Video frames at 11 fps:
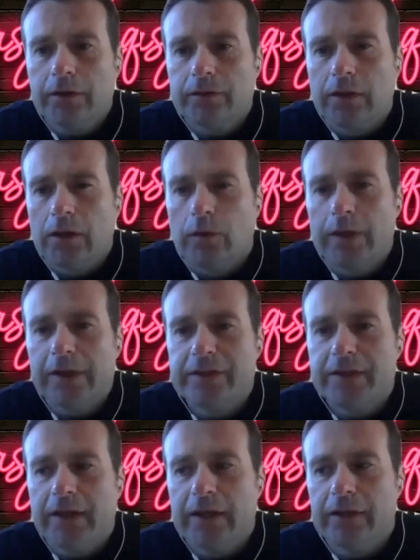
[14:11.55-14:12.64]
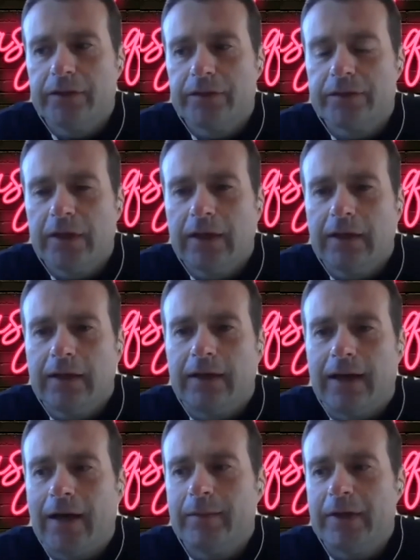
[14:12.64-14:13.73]
So liquidity is
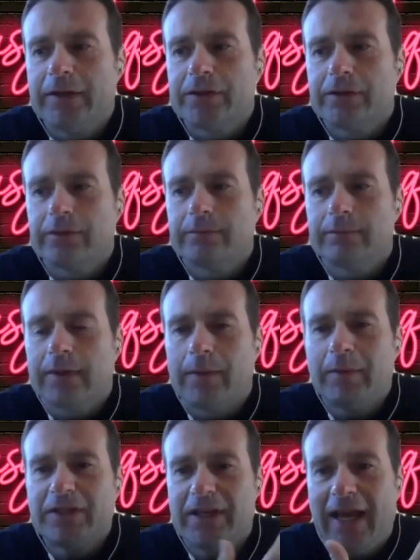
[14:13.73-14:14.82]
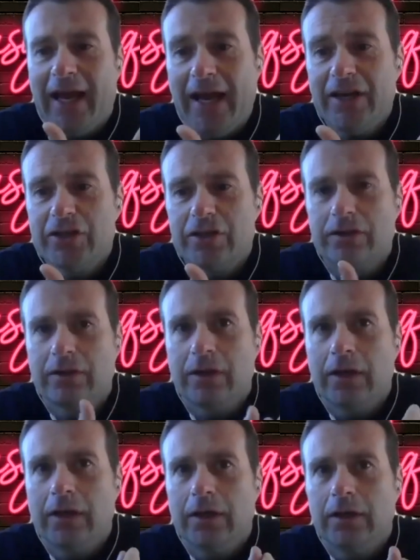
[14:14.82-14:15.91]
how much cash
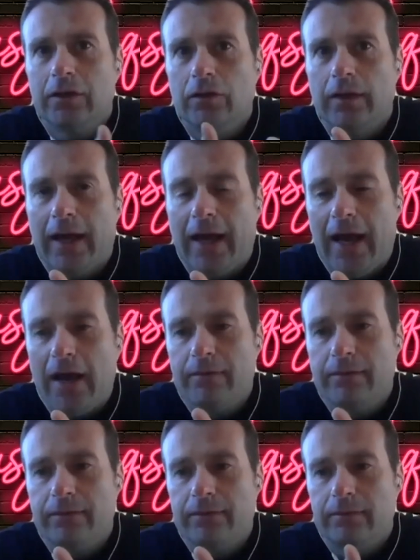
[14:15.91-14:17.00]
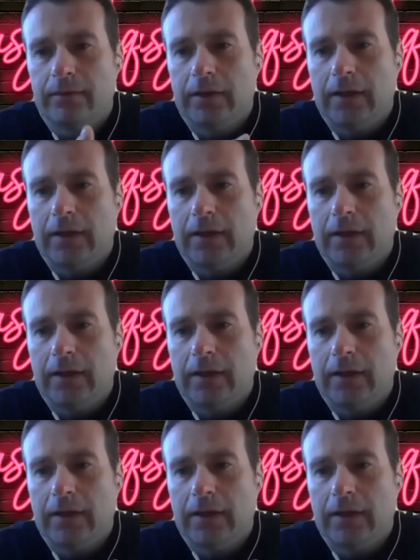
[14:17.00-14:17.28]
do they have